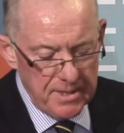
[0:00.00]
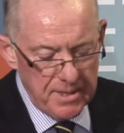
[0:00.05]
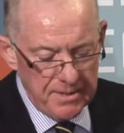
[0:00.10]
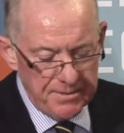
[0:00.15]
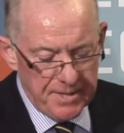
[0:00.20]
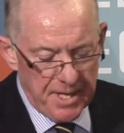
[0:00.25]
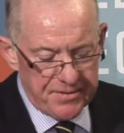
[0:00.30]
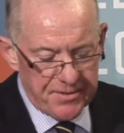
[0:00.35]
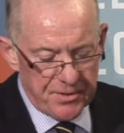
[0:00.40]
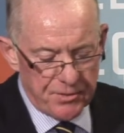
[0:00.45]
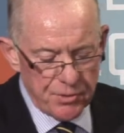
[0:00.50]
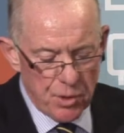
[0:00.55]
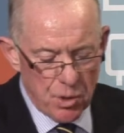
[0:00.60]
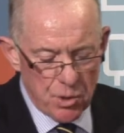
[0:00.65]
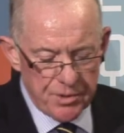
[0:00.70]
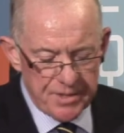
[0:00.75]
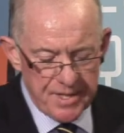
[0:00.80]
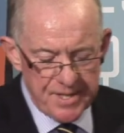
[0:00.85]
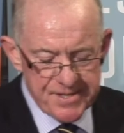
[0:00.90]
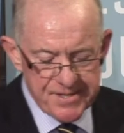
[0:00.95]
that the
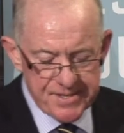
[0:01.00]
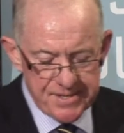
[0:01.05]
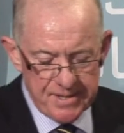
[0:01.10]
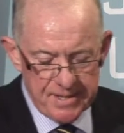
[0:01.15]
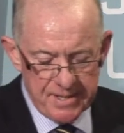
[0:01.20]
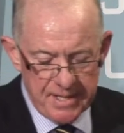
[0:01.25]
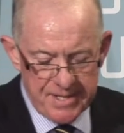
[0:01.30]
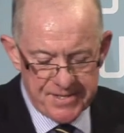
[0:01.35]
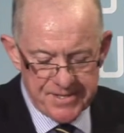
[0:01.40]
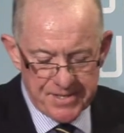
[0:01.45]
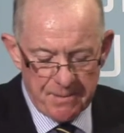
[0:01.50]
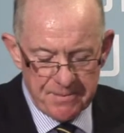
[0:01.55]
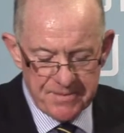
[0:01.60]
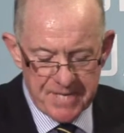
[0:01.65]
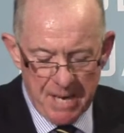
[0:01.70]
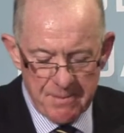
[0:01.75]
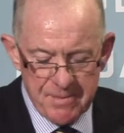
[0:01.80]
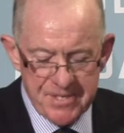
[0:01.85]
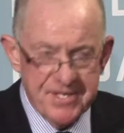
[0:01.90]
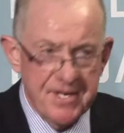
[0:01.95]
road is
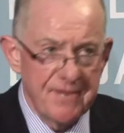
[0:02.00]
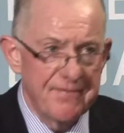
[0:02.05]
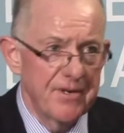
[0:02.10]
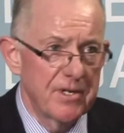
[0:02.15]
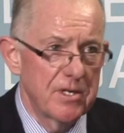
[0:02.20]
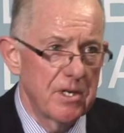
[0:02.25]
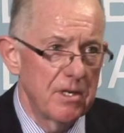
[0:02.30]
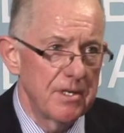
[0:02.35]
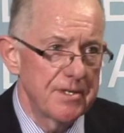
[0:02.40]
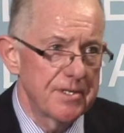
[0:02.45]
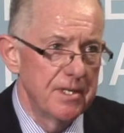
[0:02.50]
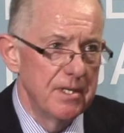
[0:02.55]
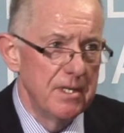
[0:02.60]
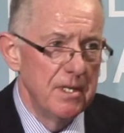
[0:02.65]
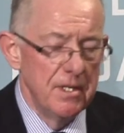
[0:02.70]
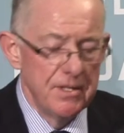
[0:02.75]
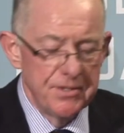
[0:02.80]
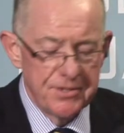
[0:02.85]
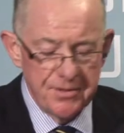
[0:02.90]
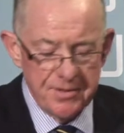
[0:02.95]
sometimes difficult
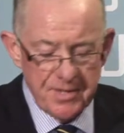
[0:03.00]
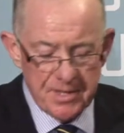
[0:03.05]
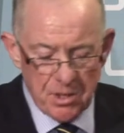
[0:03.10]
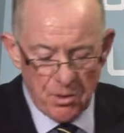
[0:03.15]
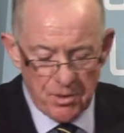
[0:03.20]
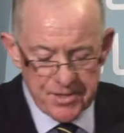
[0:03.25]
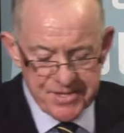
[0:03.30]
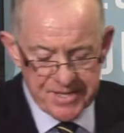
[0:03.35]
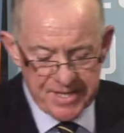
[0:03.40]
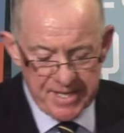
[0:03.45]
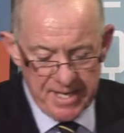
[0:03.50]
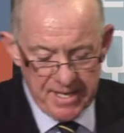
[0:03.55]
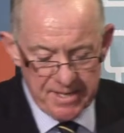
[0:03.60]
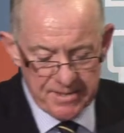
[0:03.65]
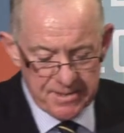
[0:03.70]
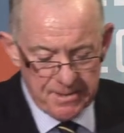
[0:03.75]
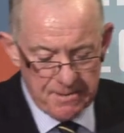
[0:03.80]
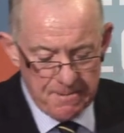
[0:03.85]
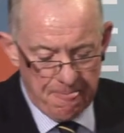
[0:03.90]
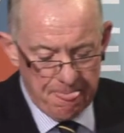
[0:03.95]
to negotiate.
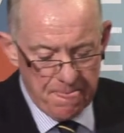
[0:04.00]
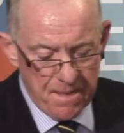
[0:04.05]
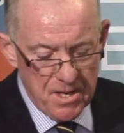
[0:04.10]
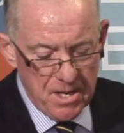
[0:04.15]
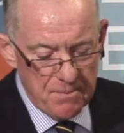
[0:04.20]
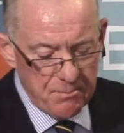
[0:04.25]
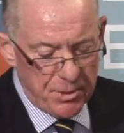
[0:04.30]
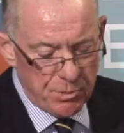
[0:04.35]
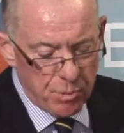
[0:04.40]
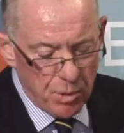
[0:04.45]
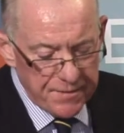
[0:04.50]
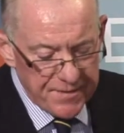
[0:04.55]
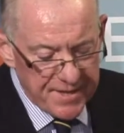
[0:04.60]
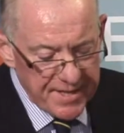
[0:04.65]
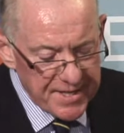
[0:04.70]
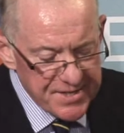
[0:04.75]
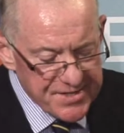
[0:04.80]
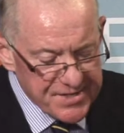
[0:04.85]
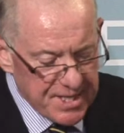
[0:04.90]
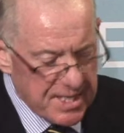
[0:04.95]
But one
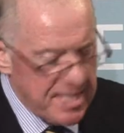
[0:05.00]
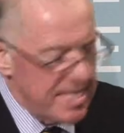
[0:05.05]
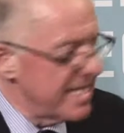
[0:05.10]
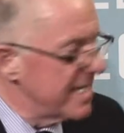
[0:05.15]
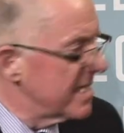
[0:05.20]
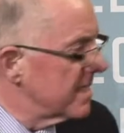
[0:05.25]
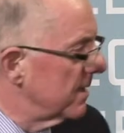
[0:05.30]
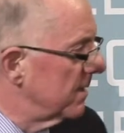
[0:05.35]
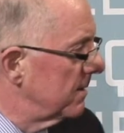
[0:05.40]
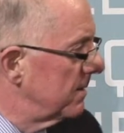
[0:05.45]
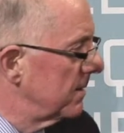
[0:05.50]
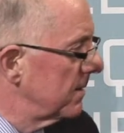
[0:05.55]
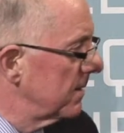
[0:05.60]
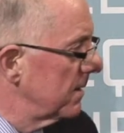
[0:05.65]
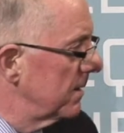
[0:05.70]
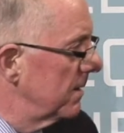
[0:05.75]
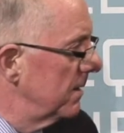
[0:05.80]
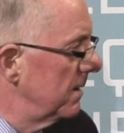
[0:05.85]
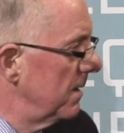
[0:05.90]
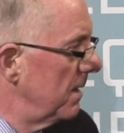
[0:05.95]
thing is clear:
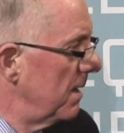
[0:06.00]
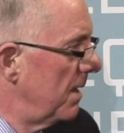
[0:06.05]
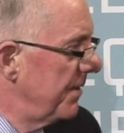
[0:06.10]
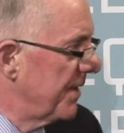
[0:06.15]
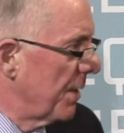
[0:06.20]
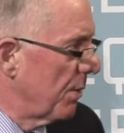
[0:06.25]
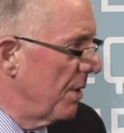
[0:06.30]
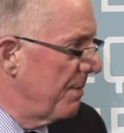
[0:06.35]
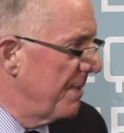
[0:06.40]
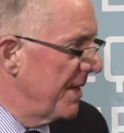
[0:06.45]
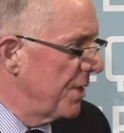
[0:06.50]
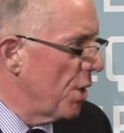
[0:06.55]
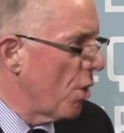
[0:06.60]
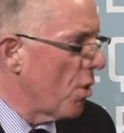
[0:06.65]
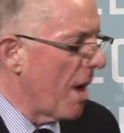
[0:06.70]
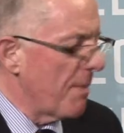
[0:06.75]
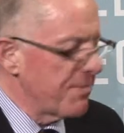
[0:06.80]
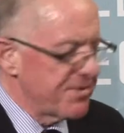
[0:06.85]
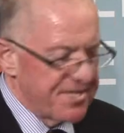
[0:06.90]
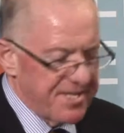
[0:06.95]
there will be no
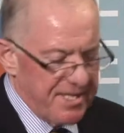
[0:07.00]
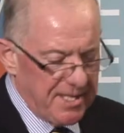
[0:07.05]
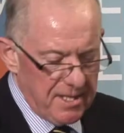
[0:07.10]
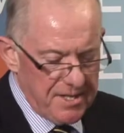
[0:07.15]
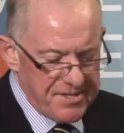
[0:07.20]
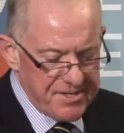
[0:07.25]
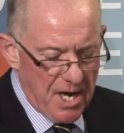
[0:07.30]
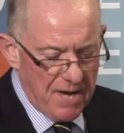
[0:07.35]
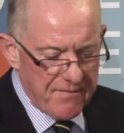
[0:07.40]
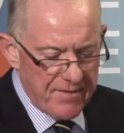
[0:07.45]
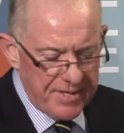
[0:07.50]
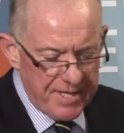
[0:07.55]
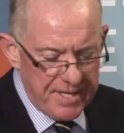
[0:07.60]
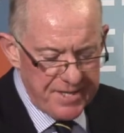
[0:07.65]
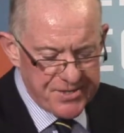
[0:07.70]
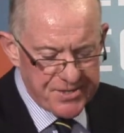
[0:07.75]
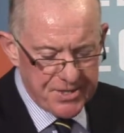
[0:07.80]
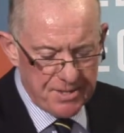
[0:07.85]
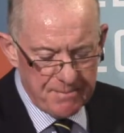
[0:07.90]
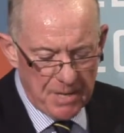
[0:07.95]
obstacles of an
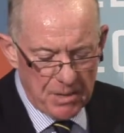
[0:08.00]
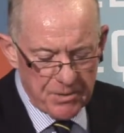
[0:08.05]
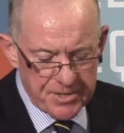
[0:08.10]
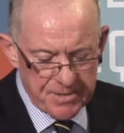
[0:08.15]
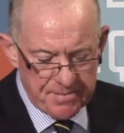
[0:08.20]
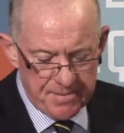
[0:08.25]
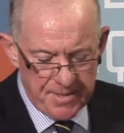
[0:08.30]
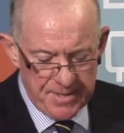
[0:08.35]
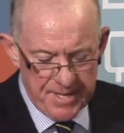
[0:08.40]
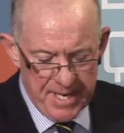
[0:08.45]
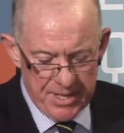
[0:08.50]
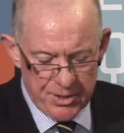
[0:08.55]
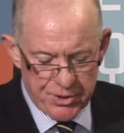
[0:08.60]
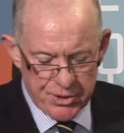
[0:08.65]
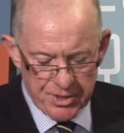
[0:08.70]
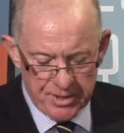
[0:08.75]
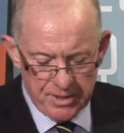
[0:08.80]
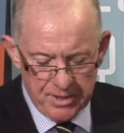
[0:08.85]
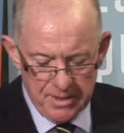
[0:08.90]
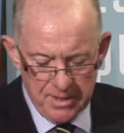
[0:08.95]
insurmountable
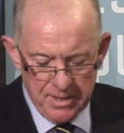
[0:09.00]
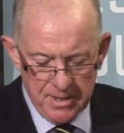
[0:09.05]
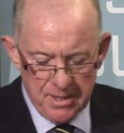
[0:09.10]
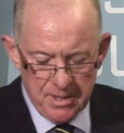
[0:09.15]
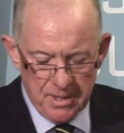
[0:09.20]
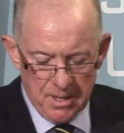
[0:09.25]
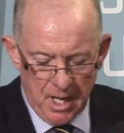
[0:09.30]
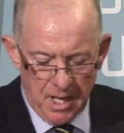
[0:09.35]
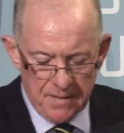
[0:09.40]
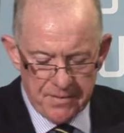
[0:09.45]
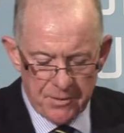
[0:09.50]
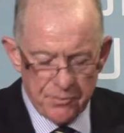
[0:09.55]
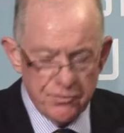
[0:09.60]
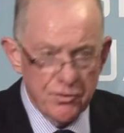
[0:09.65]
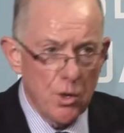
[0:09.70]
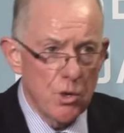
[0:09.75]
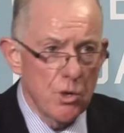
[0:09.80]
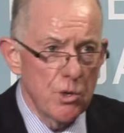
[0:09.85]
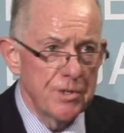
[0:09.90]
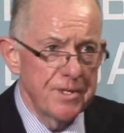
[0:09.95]
nature on the
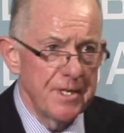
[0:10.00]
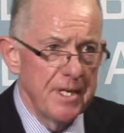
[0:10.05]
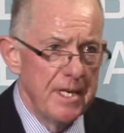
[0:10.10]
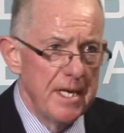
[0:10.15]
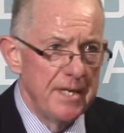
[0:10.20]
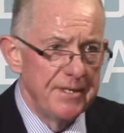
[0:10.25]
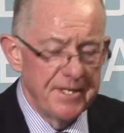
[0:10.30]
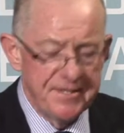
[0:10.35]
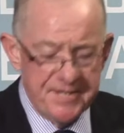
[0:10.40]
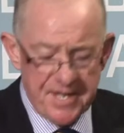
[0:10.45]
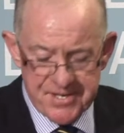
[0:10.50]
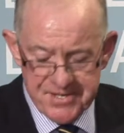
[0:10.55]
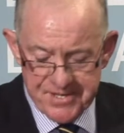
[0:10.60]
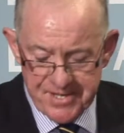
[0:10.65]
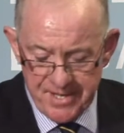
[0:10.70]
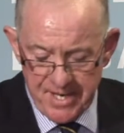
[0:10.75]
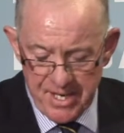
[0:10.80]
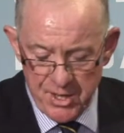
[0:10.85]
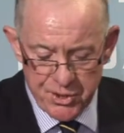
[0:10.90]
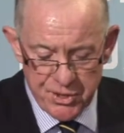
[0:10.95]
road, the
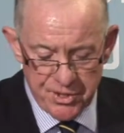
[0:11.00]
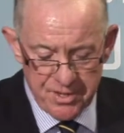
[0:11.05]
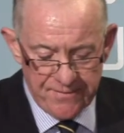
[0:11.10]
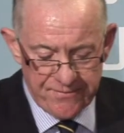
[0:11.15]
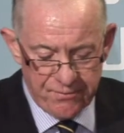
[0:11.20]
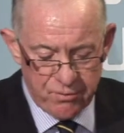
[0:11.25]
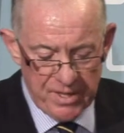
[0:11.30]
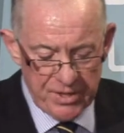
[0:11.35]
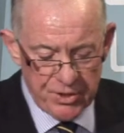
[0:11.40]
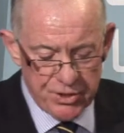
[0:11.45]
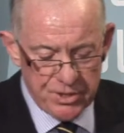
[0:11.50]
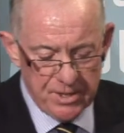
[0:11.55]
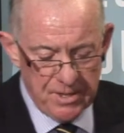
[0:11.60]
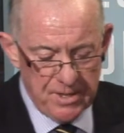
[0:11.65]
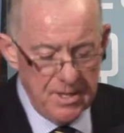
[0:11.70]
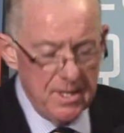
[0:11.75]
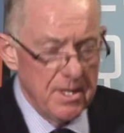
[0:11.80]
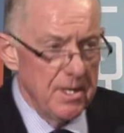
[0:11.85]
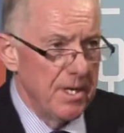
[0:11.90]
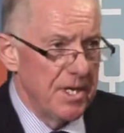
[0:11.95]
destination of which
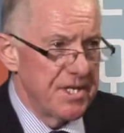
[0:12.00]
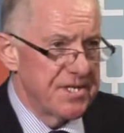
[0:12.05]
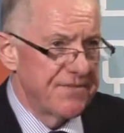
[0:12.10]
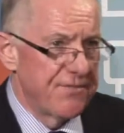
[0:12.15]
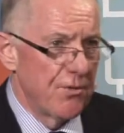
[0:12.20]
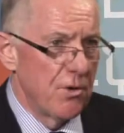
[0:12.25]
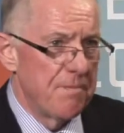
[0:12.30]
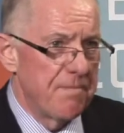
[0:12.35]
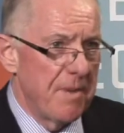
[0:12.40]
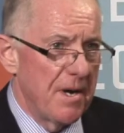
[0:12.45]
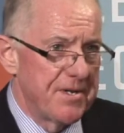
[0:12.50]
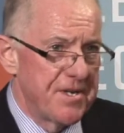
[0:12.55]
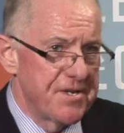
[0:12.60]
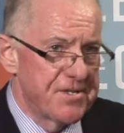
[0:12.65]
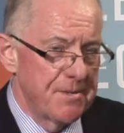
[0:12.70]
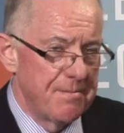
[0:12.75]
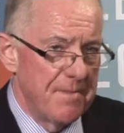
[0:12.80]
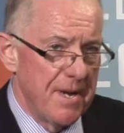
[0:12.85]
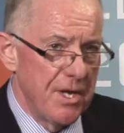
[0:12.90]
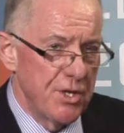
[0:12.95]
is full
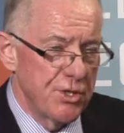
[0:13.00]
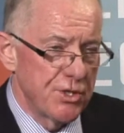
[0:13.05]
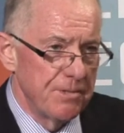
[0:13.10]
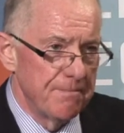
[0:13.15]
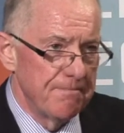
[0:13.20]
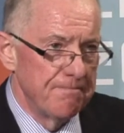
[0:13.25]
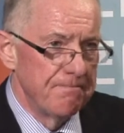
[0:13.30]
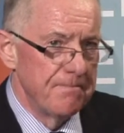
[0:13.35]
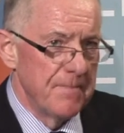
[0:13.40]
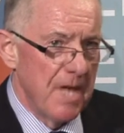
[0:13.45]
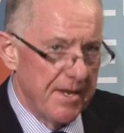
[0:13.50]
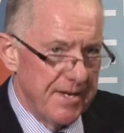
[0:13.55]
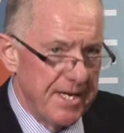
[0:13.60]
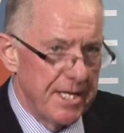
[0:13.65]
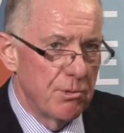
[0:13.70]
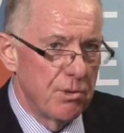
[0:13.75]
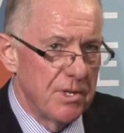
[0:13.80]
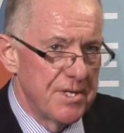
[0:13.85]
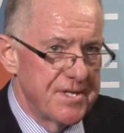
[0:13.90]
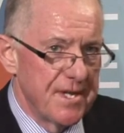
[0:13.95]
participation and
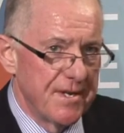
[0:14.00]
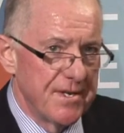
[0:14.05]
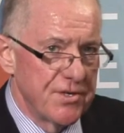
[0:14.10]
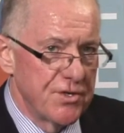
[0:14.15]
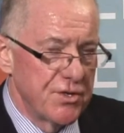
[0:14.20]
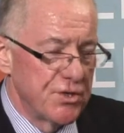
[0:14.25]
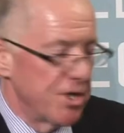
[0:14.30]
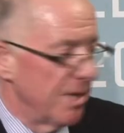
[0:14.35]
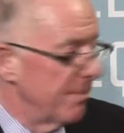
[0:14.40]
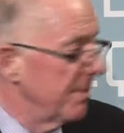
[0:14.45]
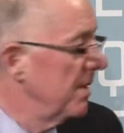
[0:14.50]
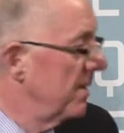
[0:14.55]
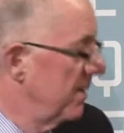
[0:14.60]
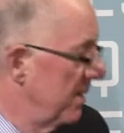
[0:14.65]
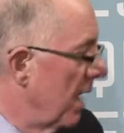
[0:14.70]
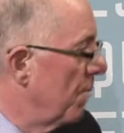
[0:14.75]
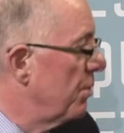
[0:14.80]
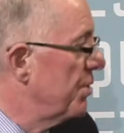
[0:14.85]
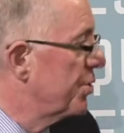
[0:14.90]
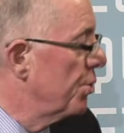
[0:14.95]
equal citizenship.
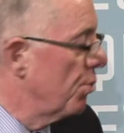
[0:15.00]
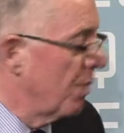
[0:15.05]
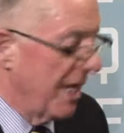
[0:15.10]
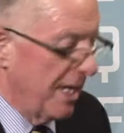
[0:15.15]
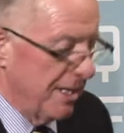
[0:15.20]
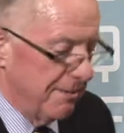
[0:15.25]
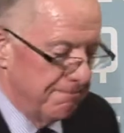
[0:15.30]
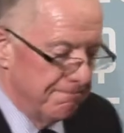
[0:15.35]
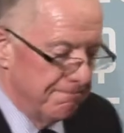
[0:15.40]
I wish you well.